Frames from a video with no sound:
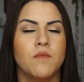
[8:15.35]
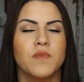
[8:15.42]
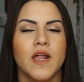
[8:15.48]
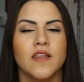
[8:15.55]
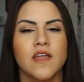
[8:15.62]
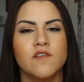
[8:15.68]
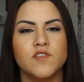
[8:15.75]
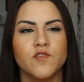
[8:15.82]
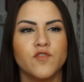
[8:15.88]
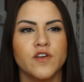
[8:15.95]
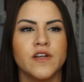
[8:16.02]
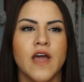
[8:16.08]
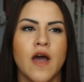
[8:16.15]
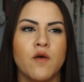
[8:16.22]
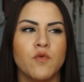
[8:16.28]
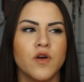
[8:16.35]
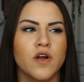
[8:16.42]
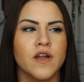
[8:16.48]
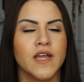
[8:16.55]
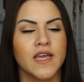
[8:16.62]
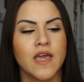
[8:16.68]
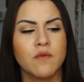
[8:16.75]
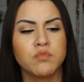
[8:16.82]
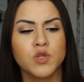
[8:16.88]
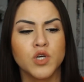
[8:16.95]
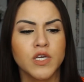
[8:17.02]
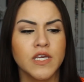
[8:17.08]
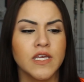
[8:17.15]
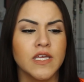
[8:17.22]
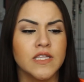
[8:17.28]
But I left it for an hour and I kept
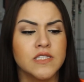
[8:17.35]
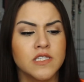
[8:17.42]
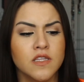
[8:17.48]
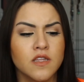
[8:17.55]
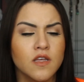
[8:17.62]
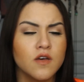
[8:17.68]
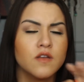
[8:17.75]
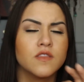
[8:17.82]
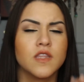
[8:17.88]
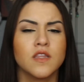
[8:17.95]
looking into the,